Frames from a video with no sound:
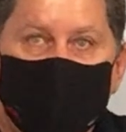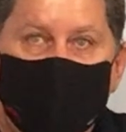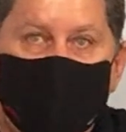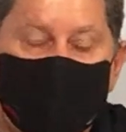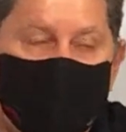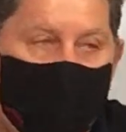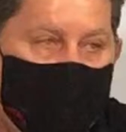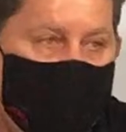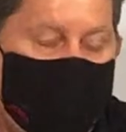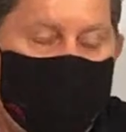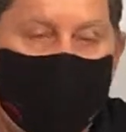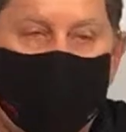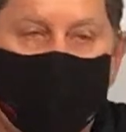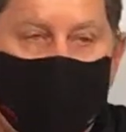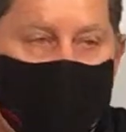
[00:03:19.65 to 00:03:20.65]
He does 1 or
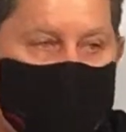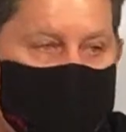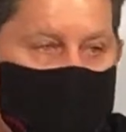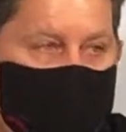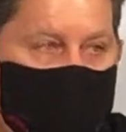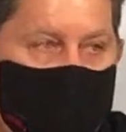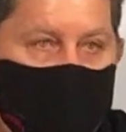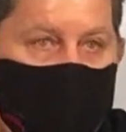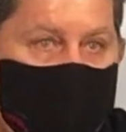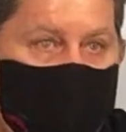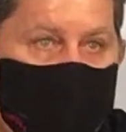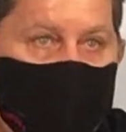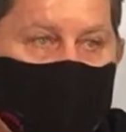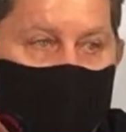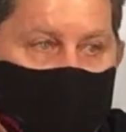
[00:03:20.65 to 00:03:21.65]
2 things that really
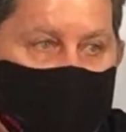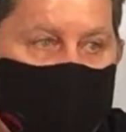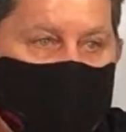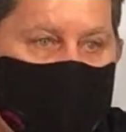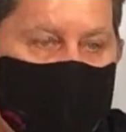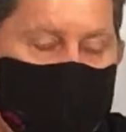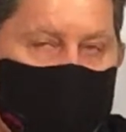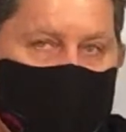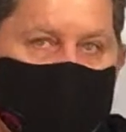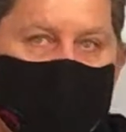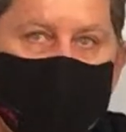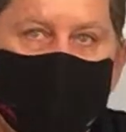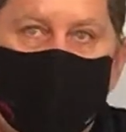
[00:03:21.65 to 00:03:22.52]
ooh and ah you,